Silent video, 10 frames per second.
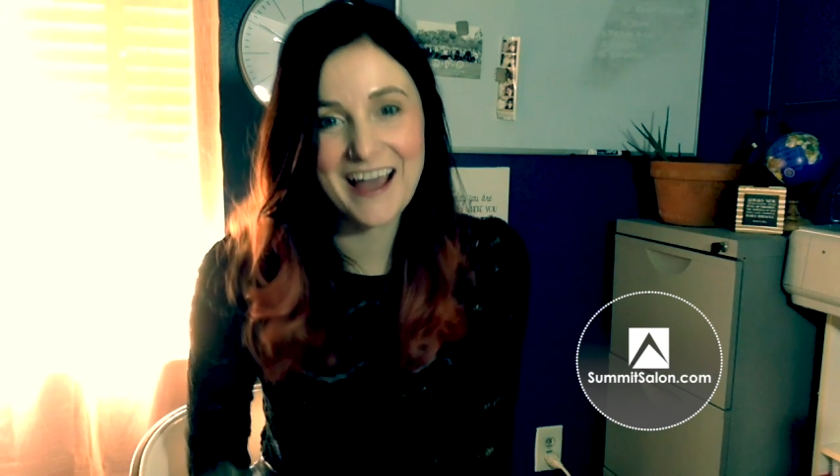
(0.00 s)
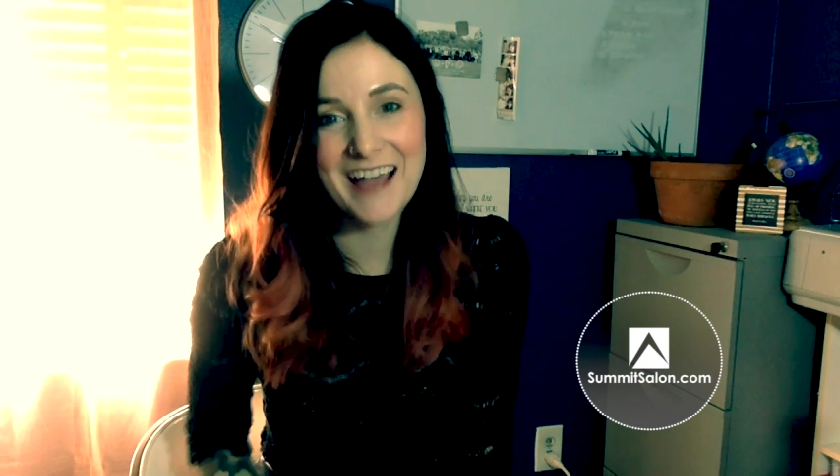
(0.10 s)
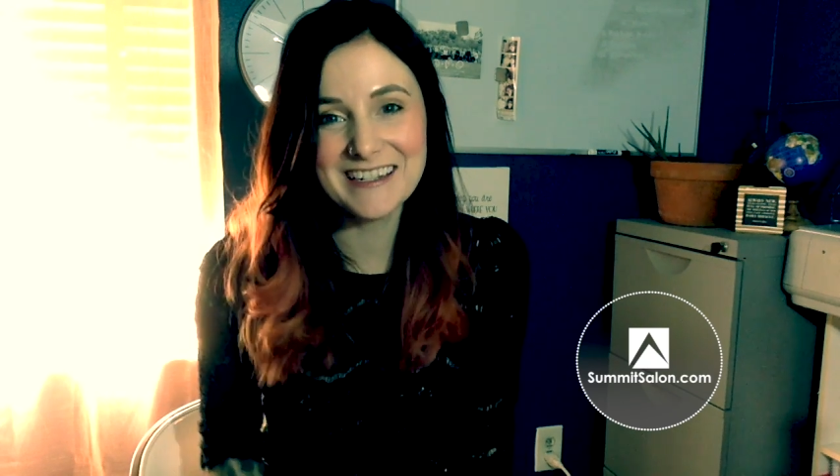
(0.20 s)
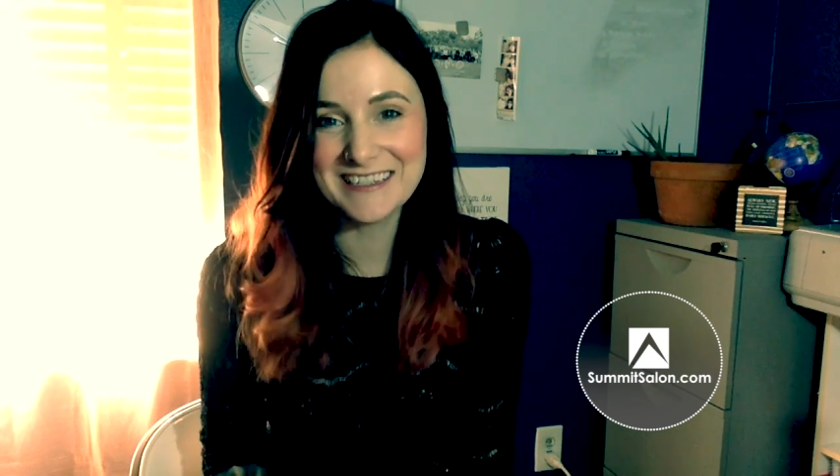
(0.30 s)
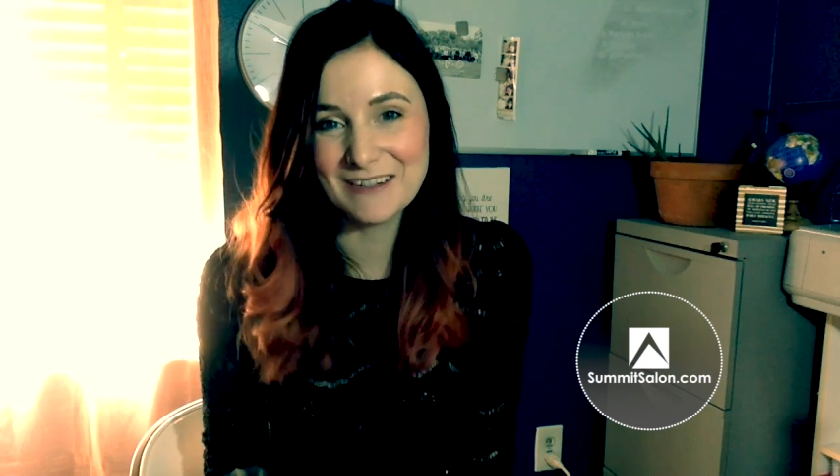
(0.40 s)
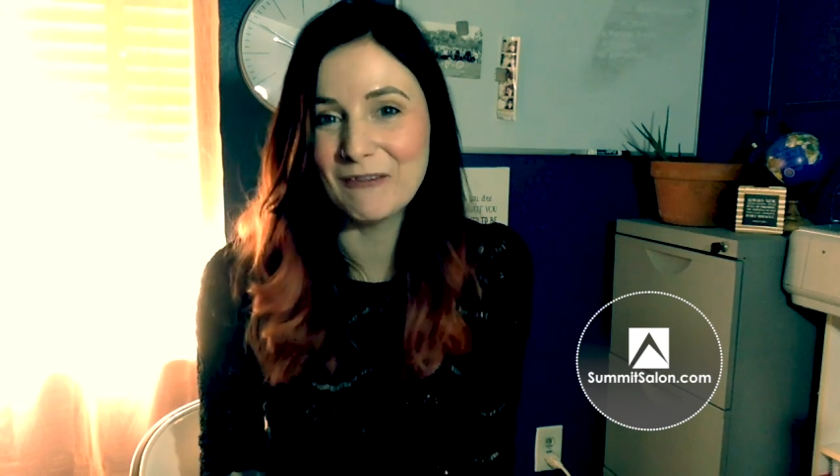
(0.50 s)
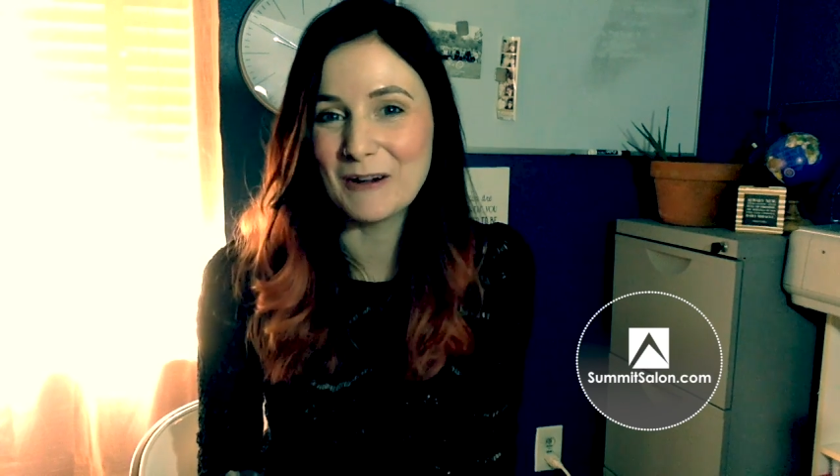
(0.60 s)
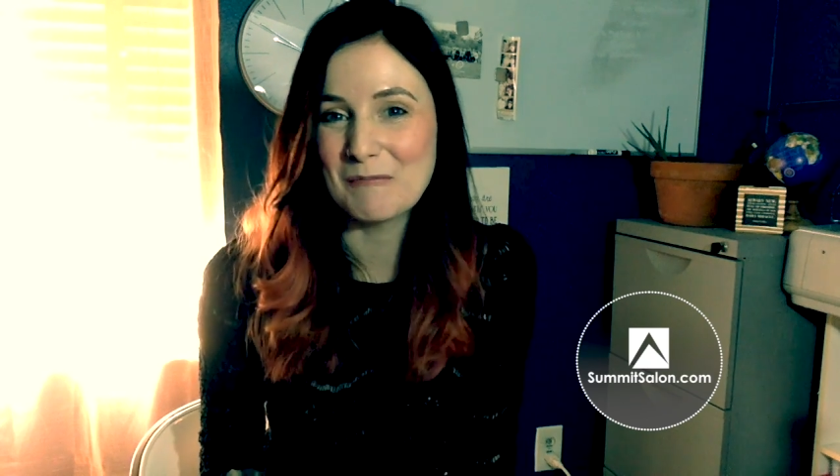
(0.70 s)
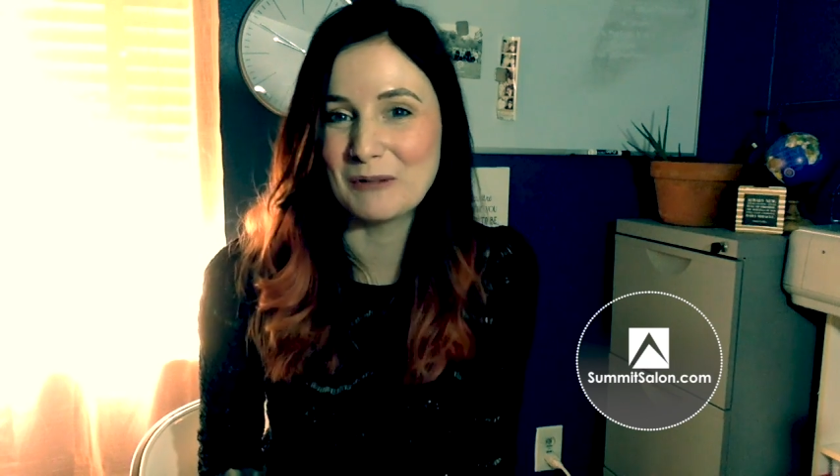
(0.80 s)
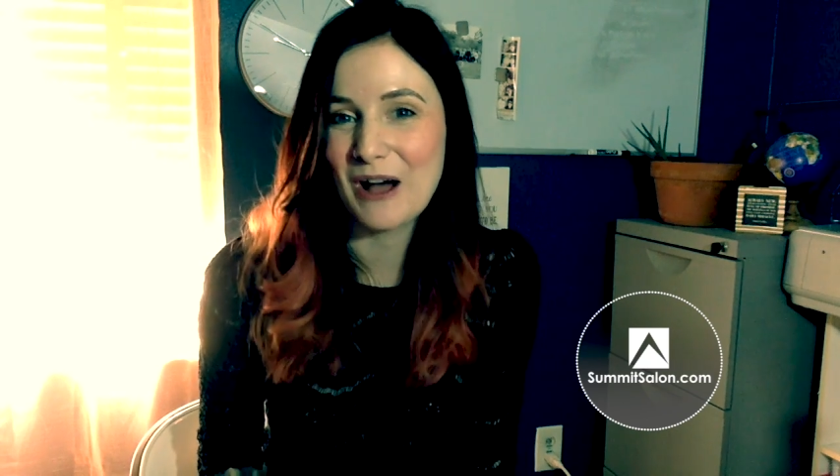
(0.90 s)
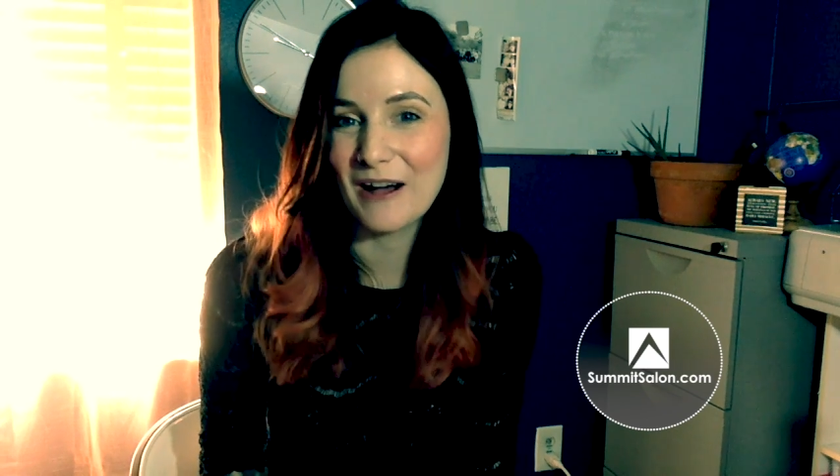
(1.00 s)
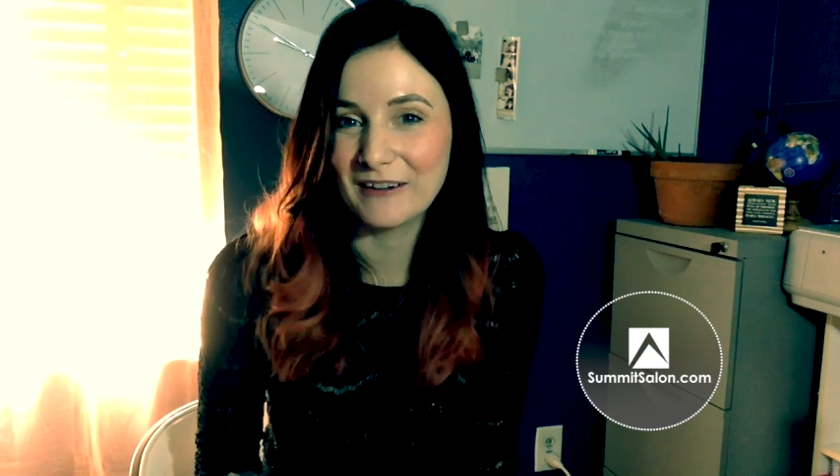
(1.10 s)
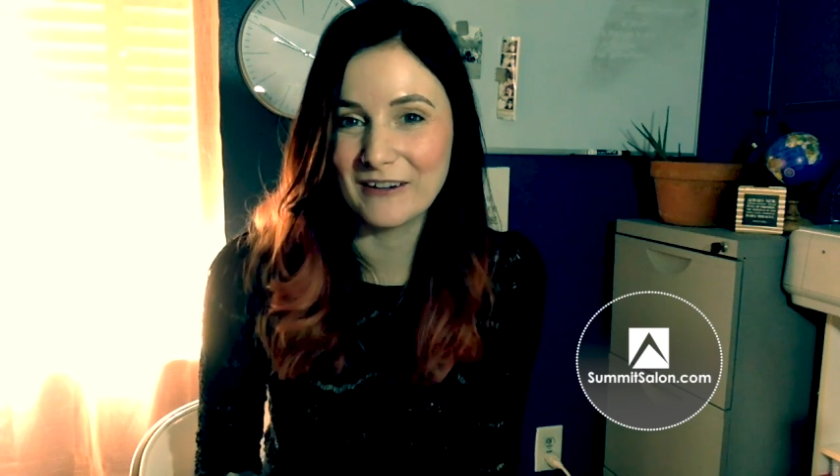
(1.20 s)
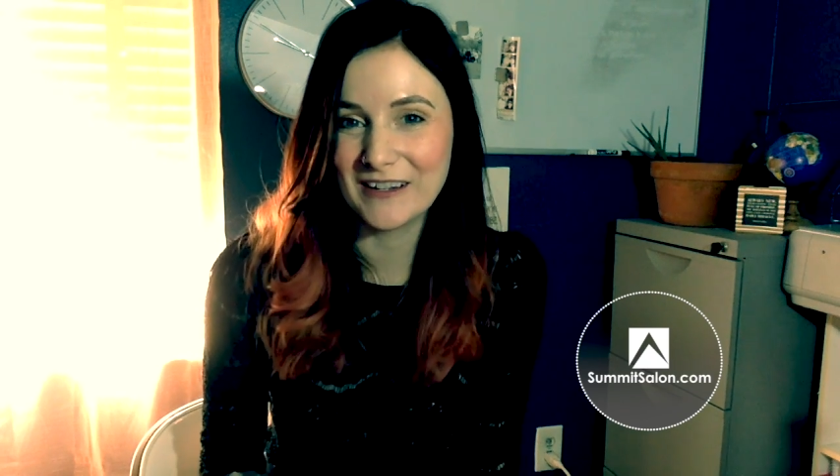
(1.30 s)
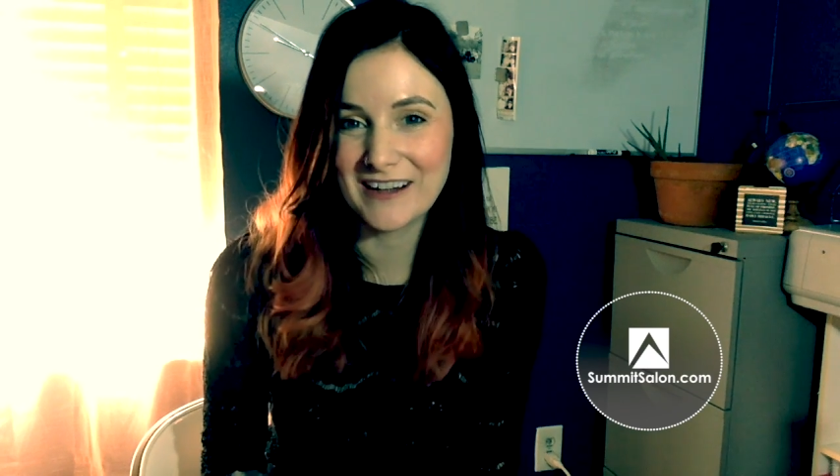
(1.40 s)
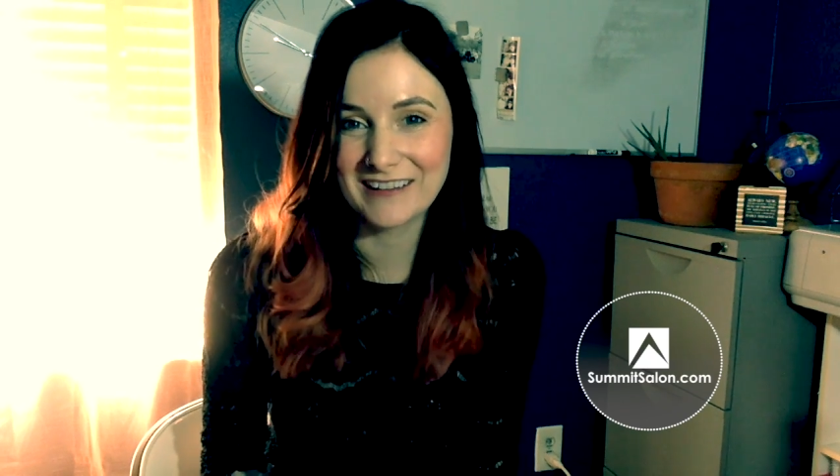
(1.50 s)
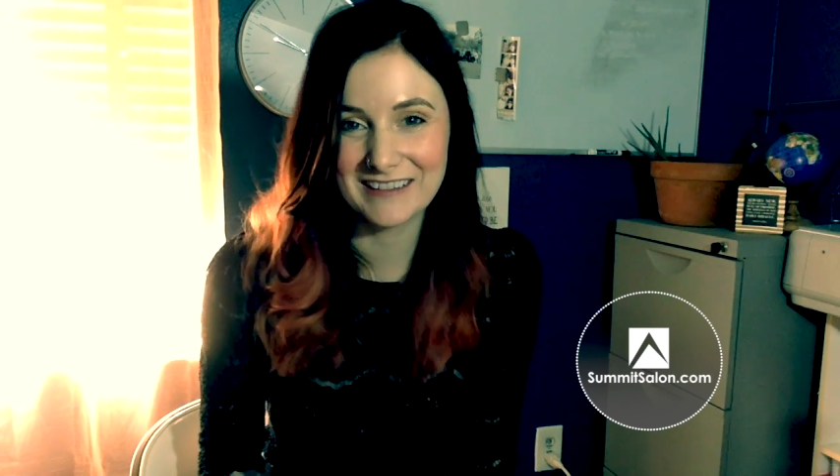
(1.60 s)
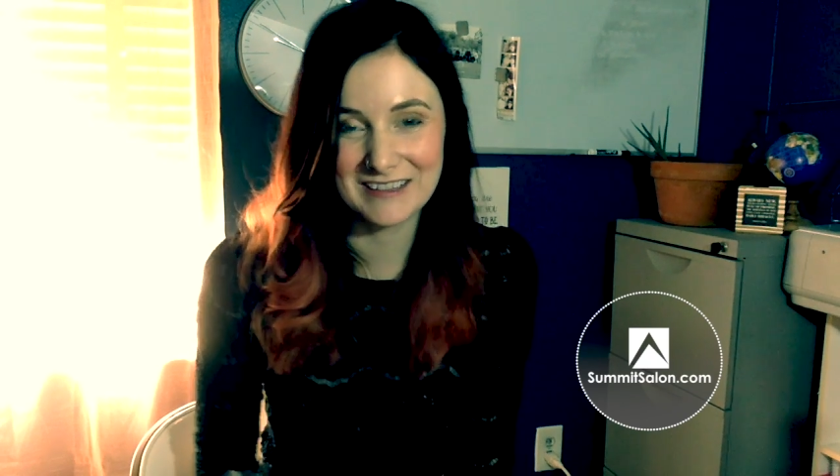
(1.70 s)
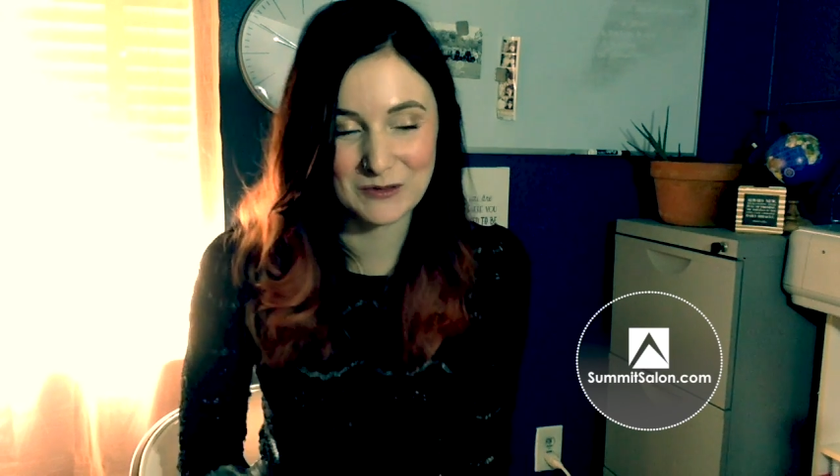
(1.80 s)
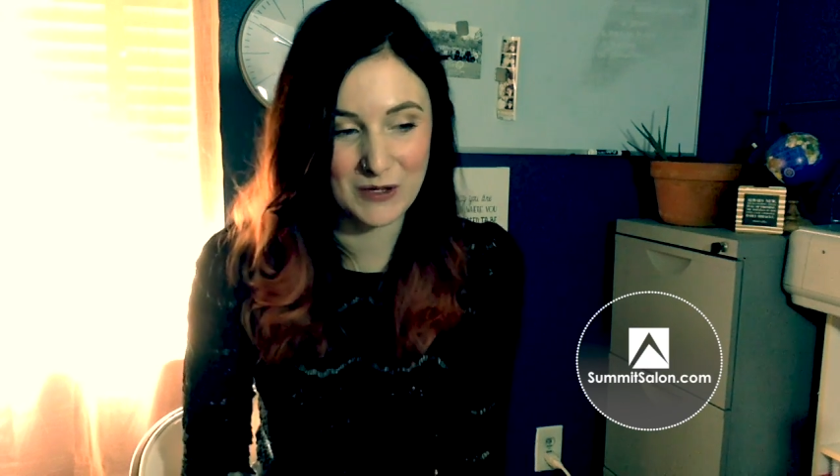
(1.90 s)
kind of different blog going on
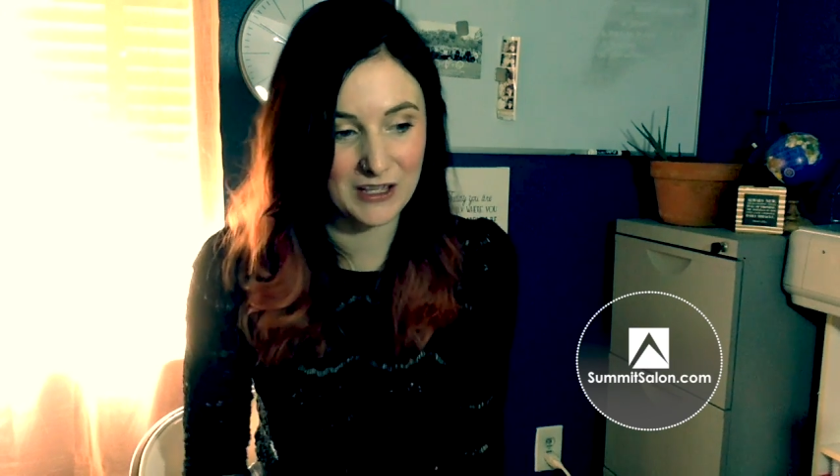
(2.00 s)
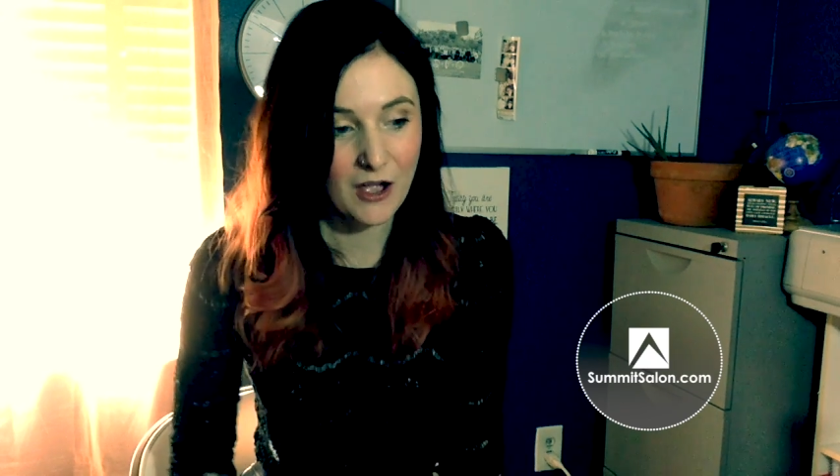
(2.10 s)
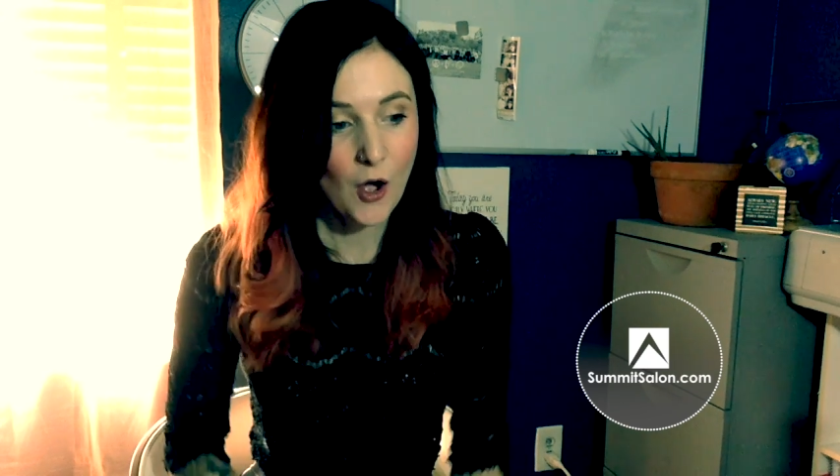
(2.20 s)
this week.